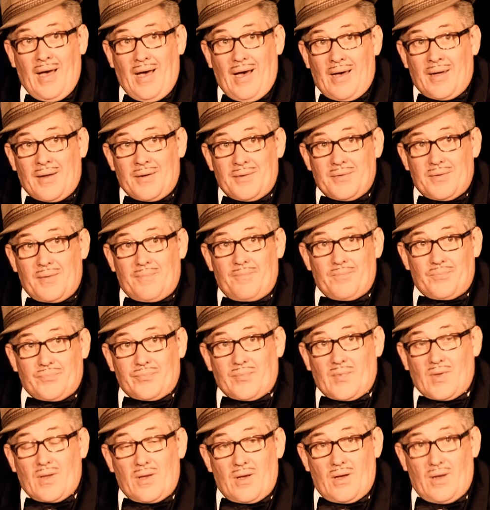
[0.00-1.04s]
And
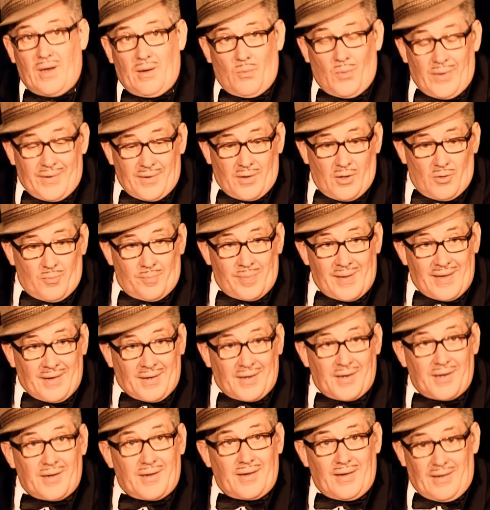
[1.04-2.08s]
when I got
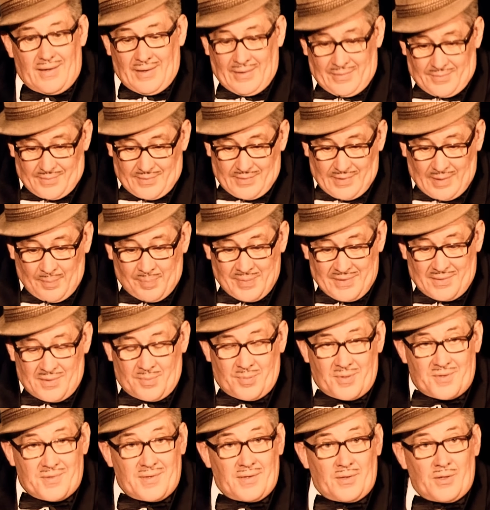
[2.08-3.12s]
back, I picked the
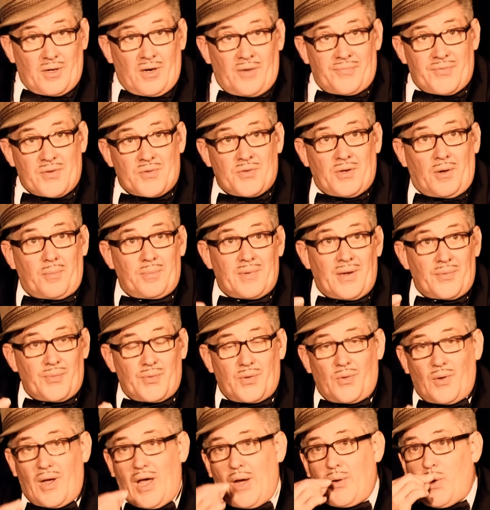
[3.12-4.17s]
Brazil nut off the top, and I
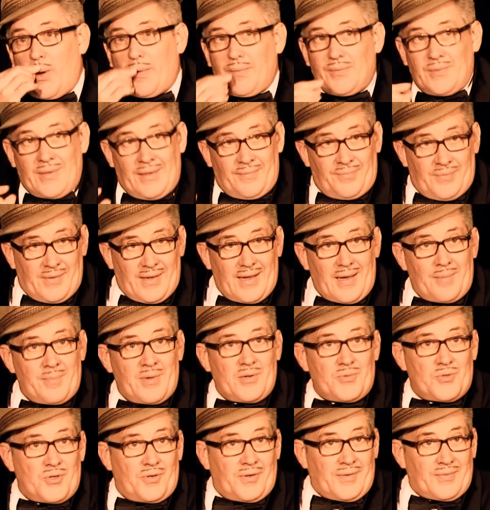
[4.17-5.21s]
thought, "Oh, that's lovely, I'm
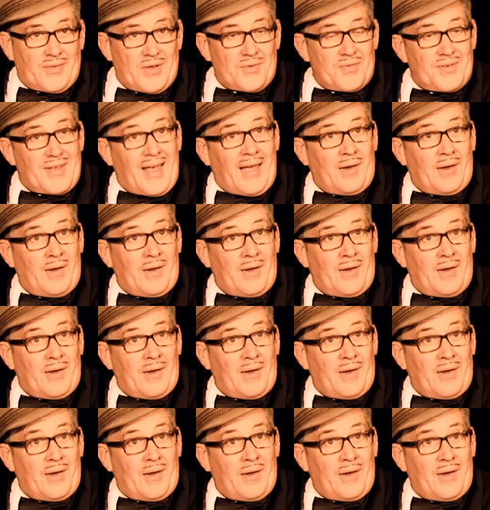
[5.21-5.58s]
enjoying this.